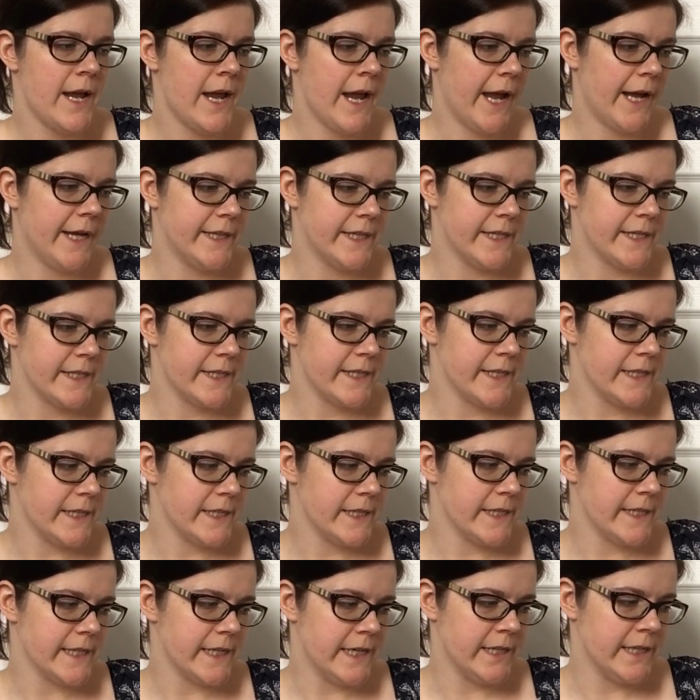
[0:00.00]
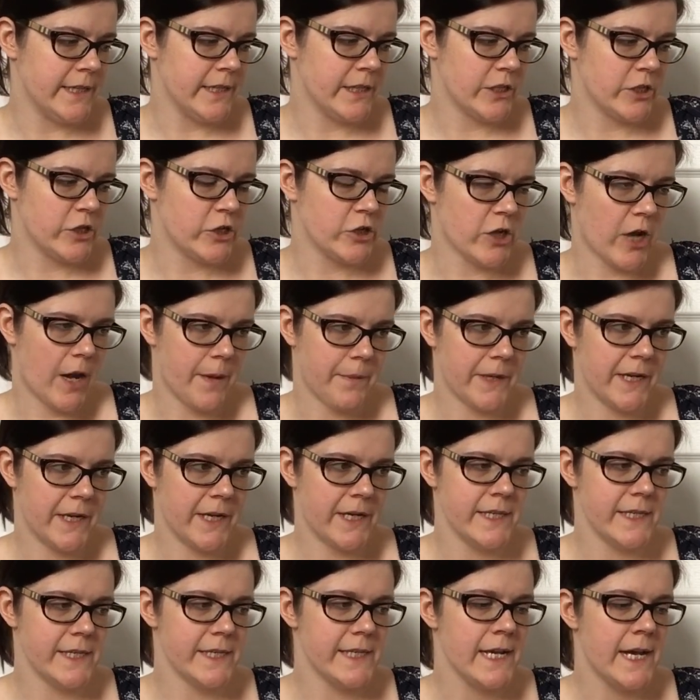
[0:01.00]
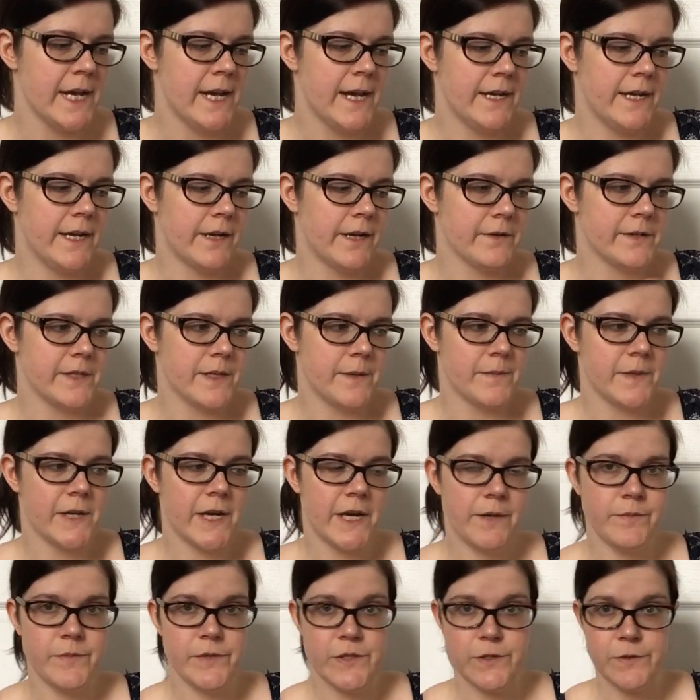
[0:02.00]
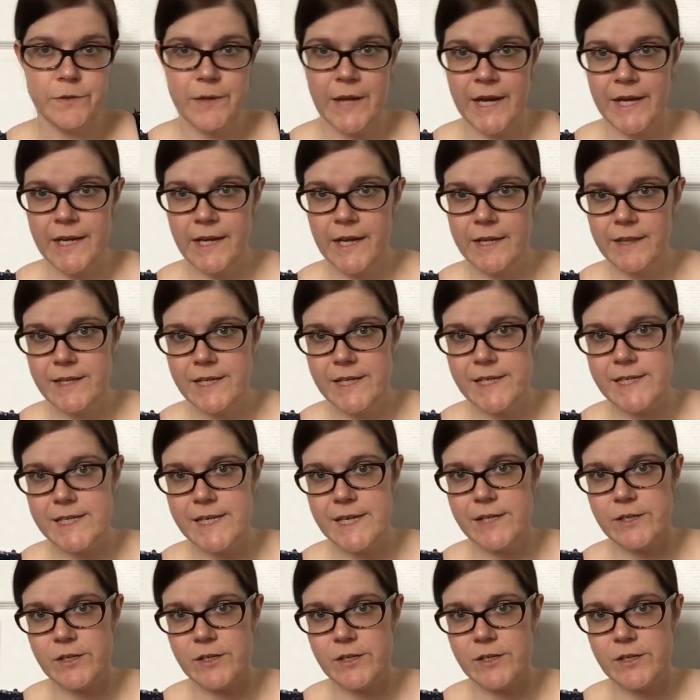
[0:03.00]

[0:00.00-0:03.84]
and this is in the Shopkins. Now sometimes you can get these at